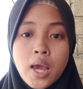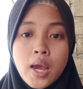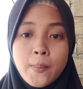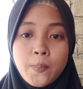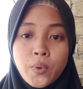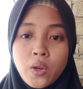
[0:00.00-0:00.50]

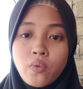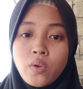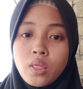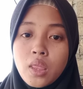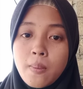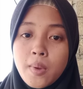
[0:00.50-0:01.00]
and
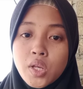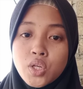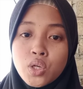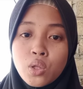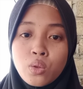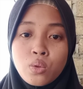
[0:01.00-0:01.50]
prevent
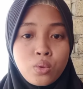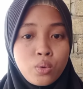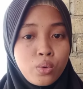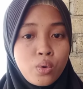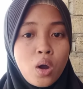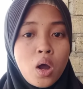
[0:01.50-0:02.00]
damage
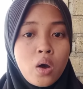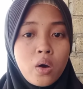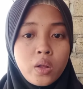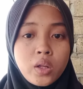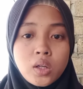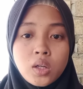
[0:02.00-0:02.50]
to
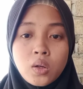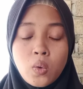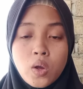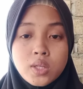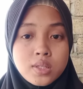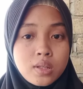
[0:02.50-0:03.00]
other
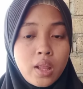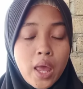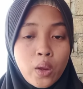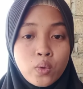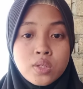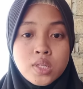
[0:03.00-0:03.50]
coastal
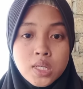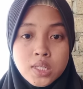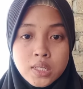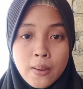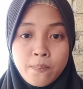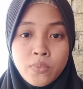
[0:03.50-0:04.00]

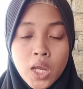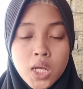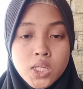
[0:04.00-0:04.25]
ecosystems